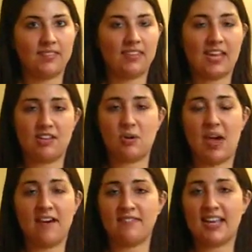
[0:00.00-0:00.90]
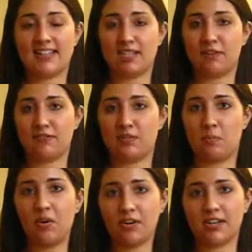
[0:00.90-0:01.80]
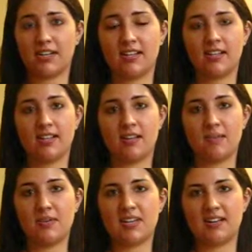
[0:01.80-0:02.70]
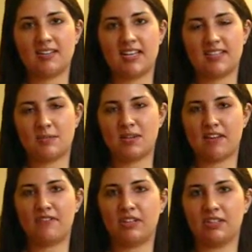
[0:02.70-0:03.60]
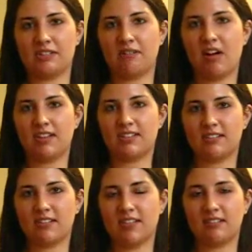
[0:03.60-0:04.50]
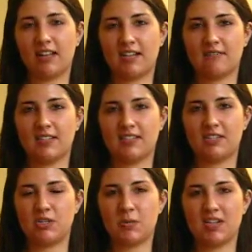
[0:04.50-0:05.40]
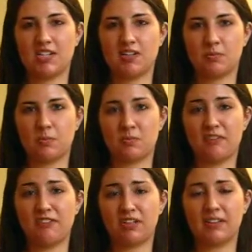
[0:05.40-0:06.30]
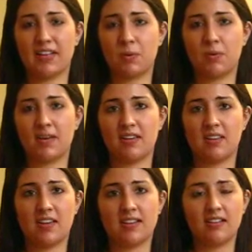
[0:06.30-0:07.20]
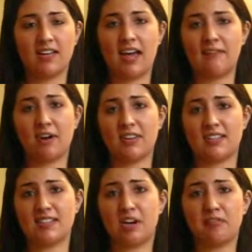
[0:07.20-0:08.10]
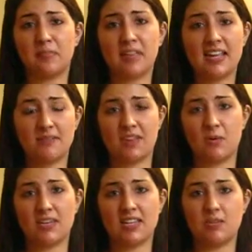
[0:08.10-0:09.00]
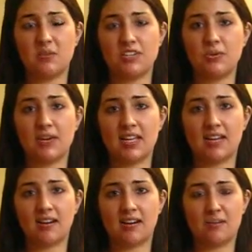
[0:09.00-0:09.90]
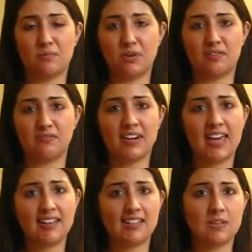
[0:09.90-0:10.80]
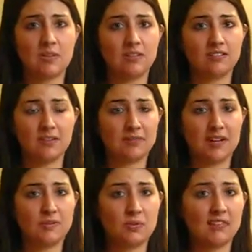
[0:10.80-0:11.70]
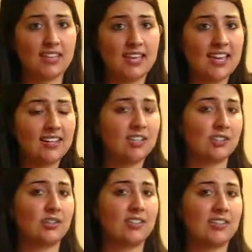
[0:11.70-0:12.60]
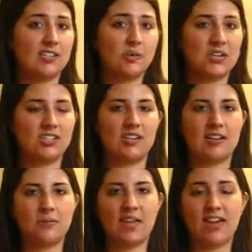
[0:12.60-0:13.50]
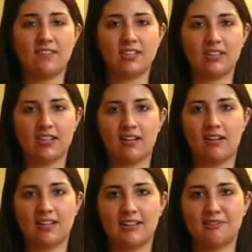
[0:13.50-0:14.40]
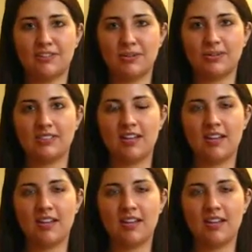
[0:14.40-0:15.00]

that you have that self-support. Because that's what I feel is lost in a lot of these situations, when we feel like we have all this self-blame that we need to be doing, when in reality, sometimes we really can't control the situation and we have to let it all unfold.